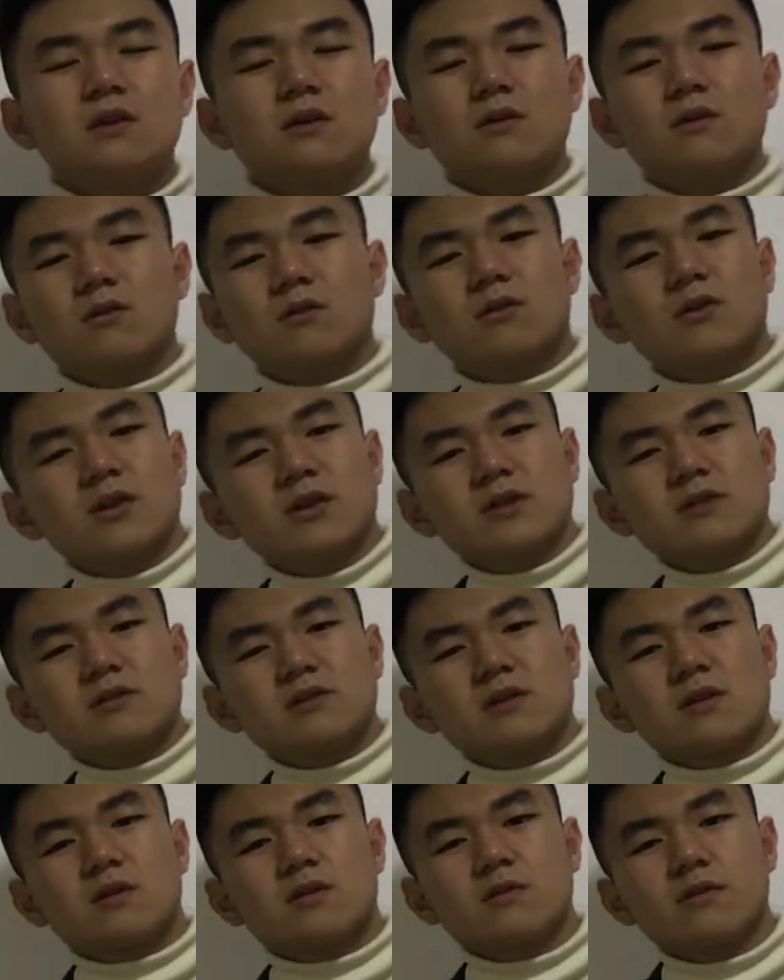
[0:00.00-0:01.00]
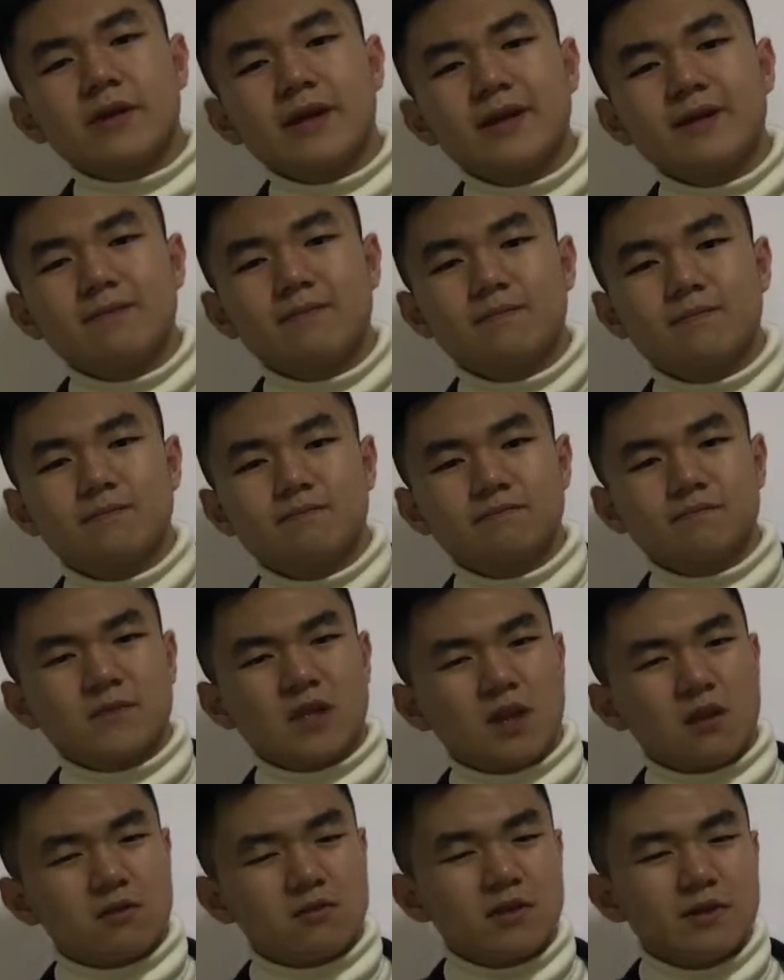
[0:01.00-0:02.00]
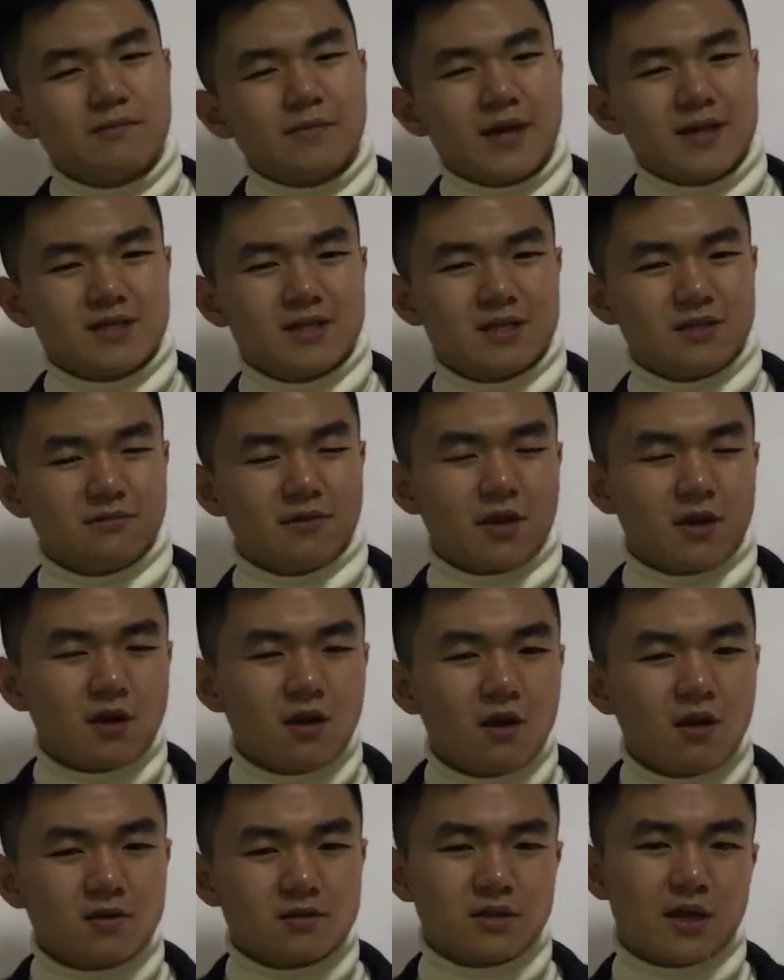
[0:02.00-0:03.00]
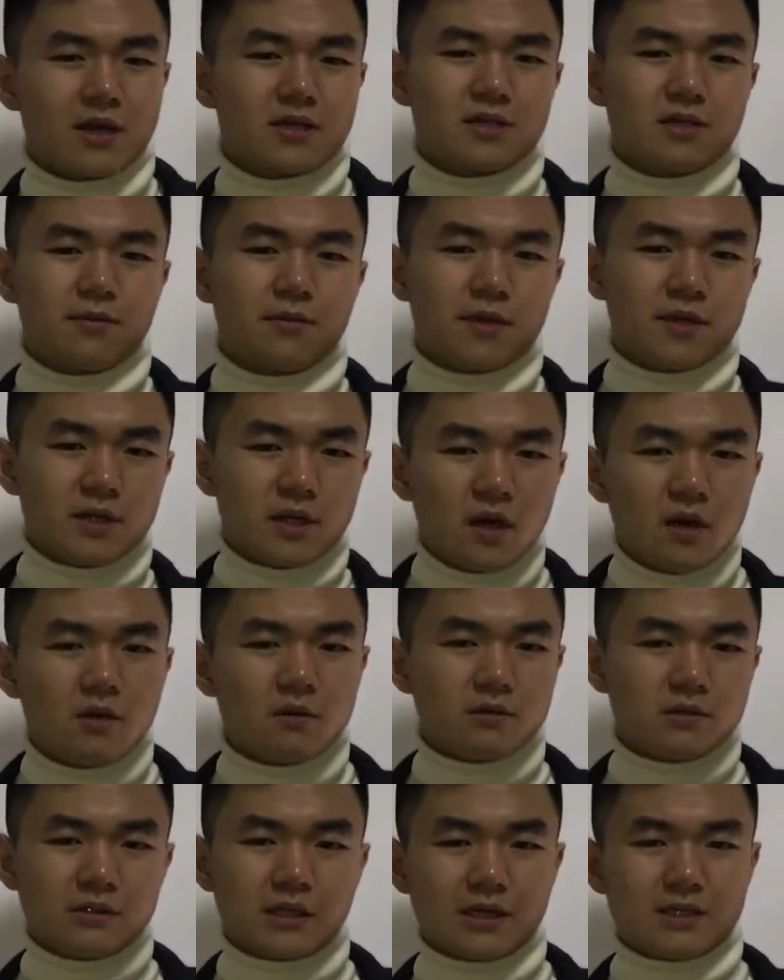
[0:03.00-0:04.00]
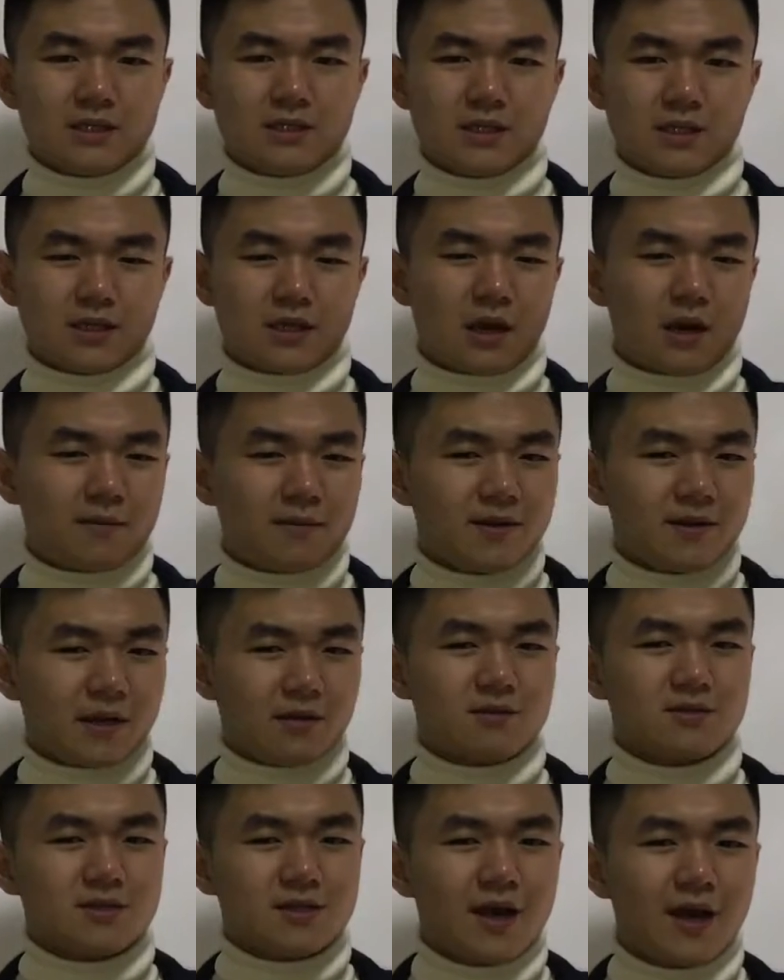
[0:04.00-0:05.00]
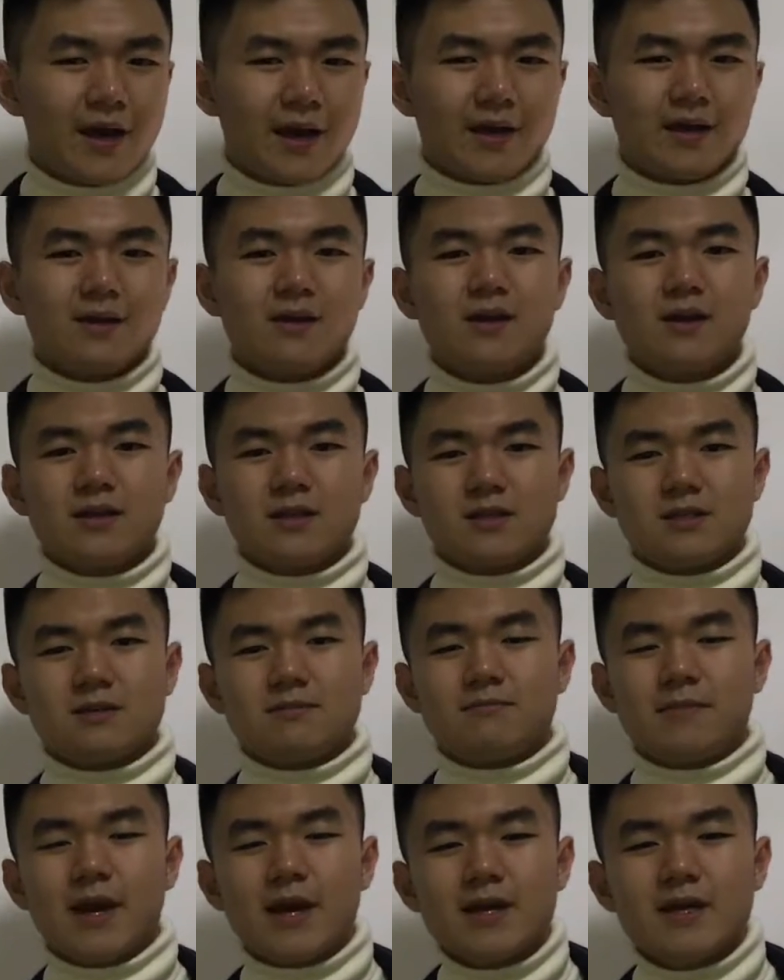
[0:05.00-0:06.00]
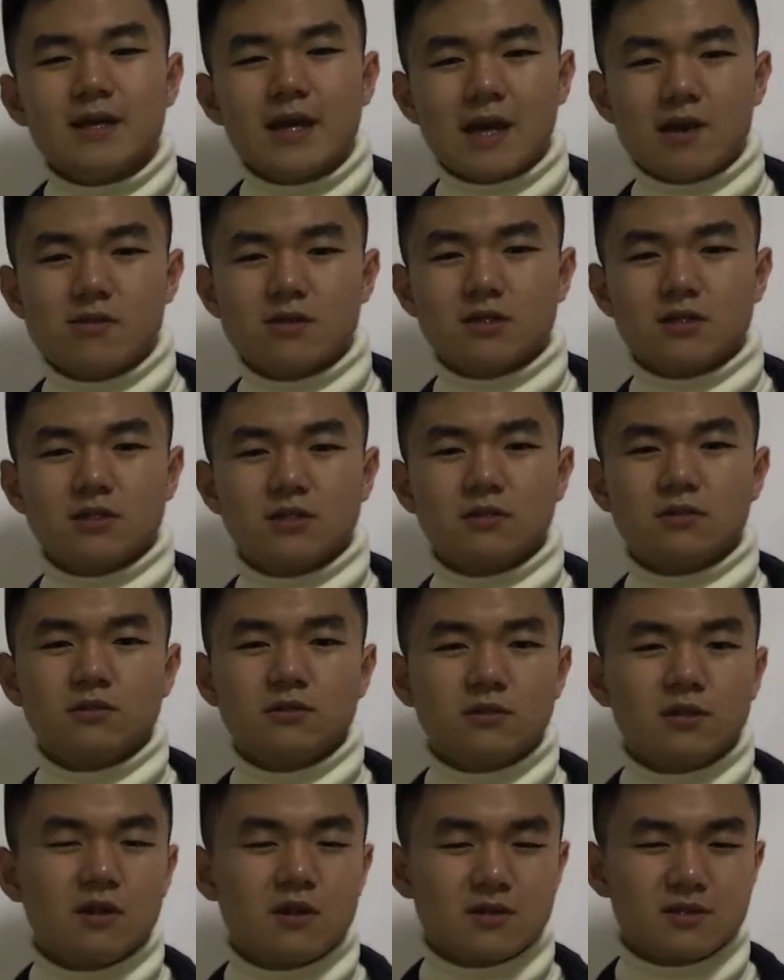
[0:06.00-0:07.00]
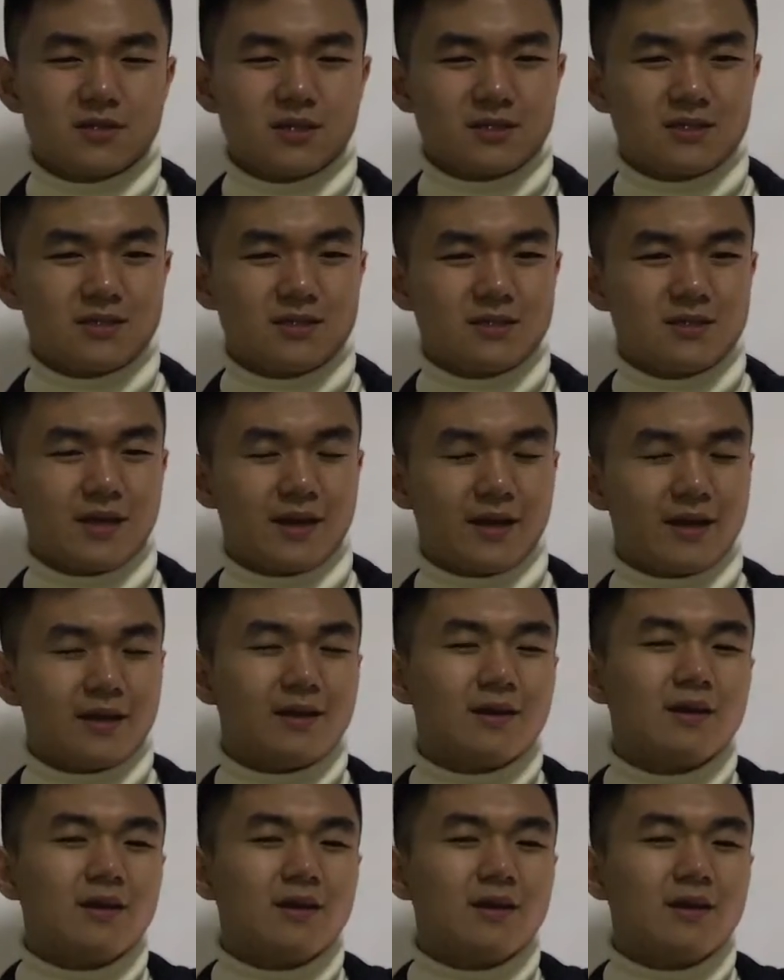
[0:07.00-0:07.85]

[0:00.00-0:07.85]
So according to the three messages we got, actually we know that the carbon dioxide is the main character who causes the